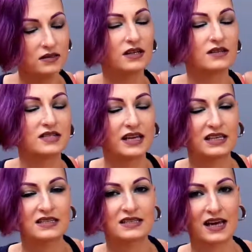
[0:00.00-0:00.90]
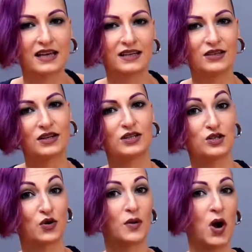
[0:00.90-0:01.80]
it'll take you a second and you can
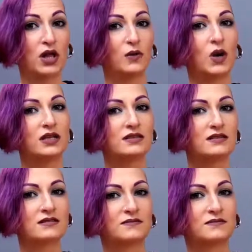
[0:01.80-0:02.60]
enjoy them all at once.